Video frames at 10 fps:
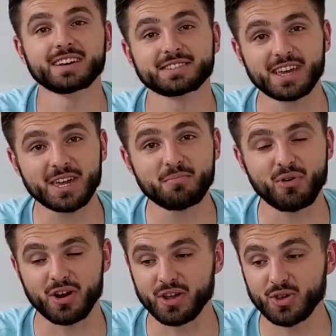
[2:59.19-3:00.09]
second
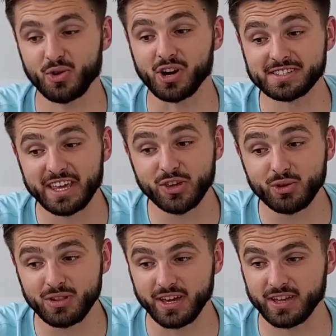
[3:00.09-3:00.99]
part, you
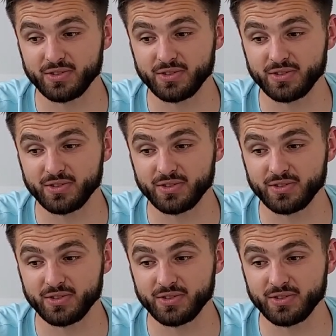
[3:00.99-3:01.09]
articulate the